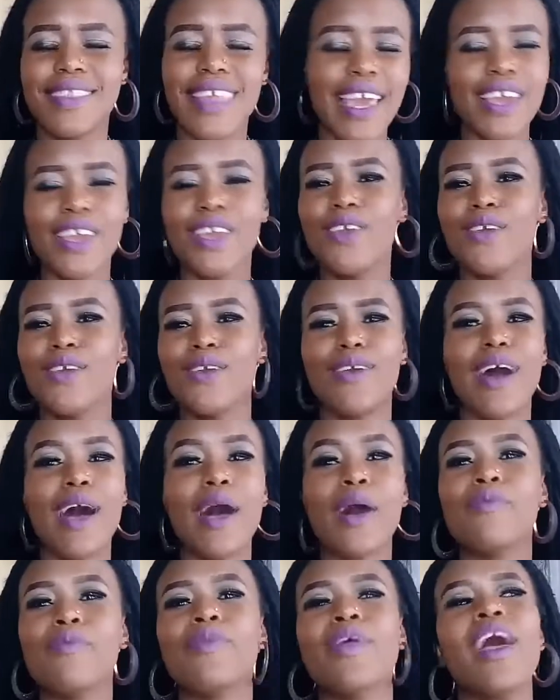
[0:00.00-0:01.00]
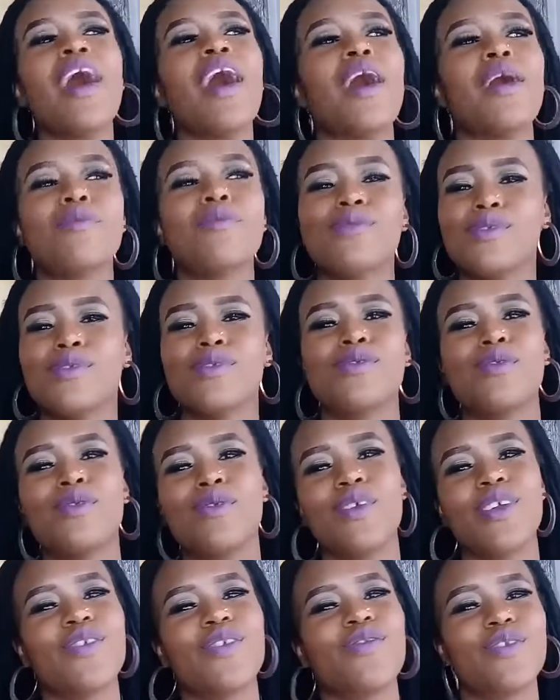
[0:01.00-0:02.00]
Thank you. I'm
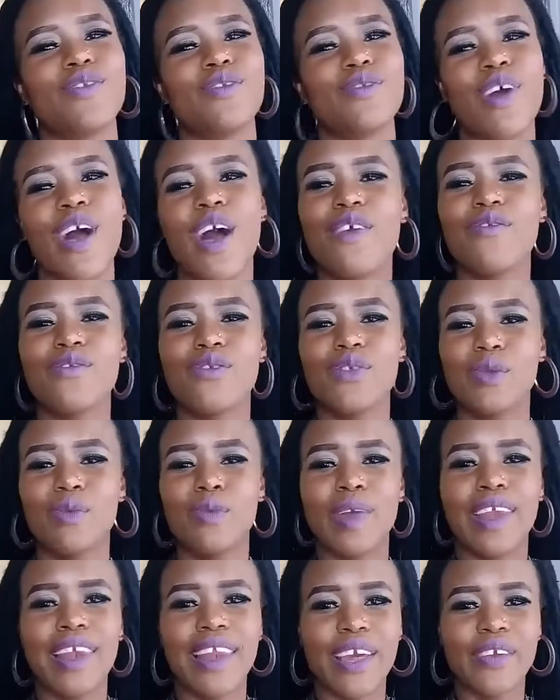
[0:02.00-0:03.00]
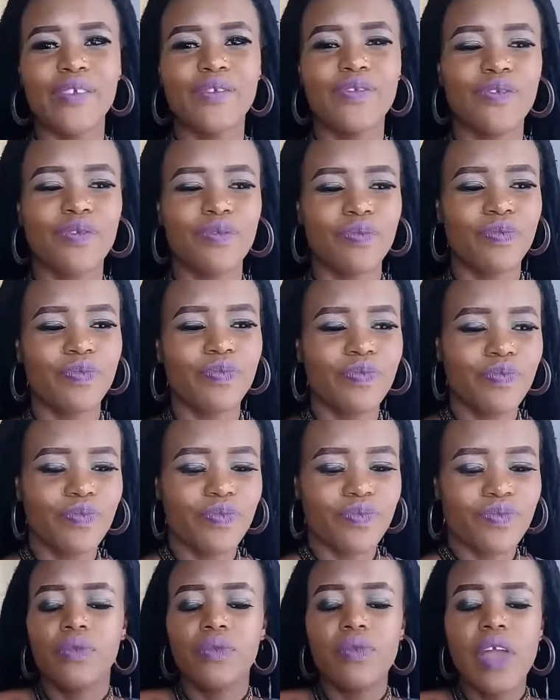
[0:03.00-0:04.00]
so grateful to have you in my life.
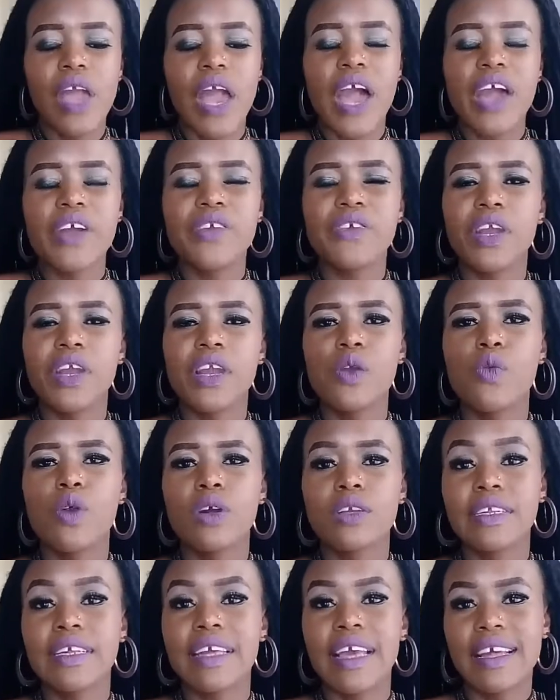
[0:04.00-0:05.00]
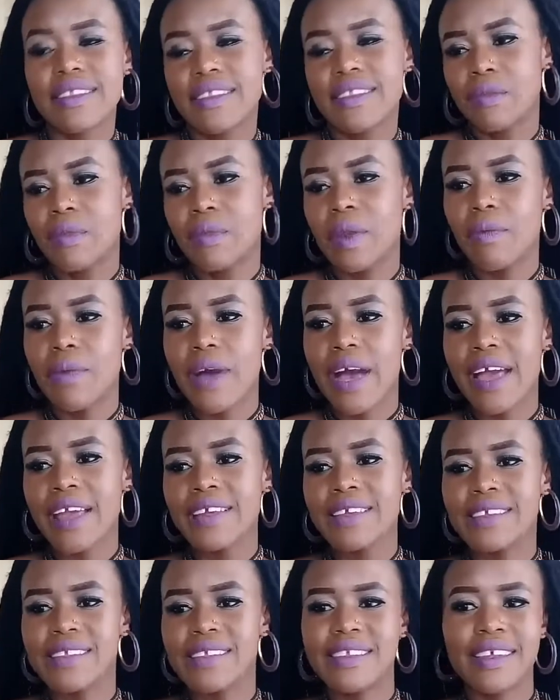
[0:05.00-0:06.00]
And really what gets me
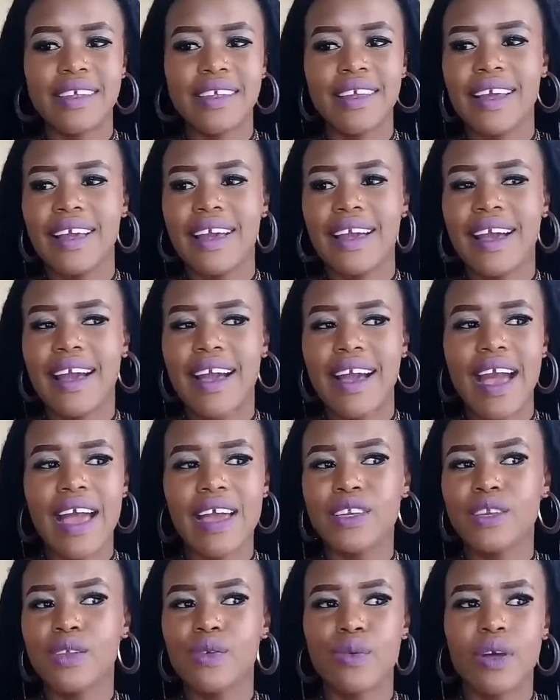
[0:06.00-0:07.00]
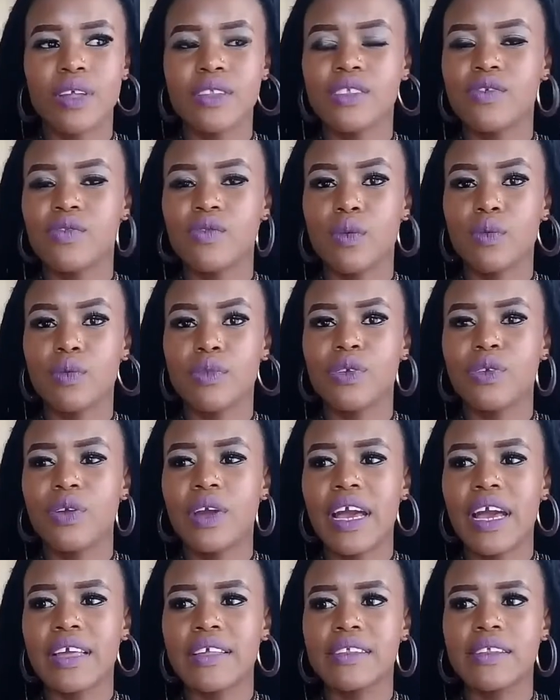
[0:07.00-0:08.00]
by is the kind words from
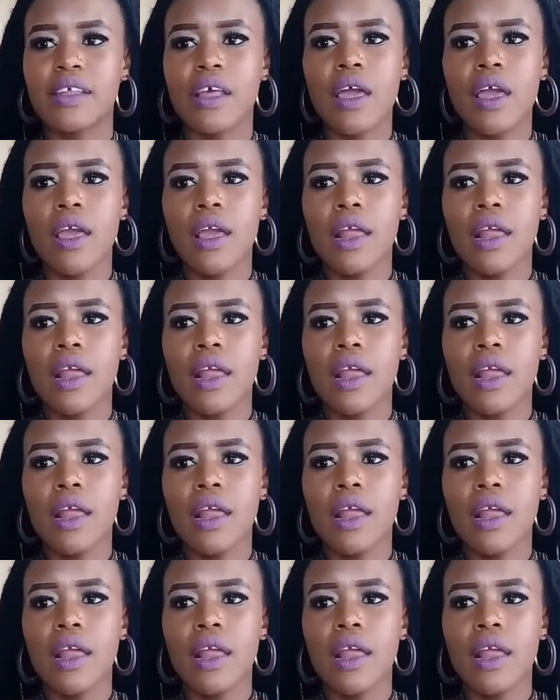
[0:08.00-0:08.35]
you guys.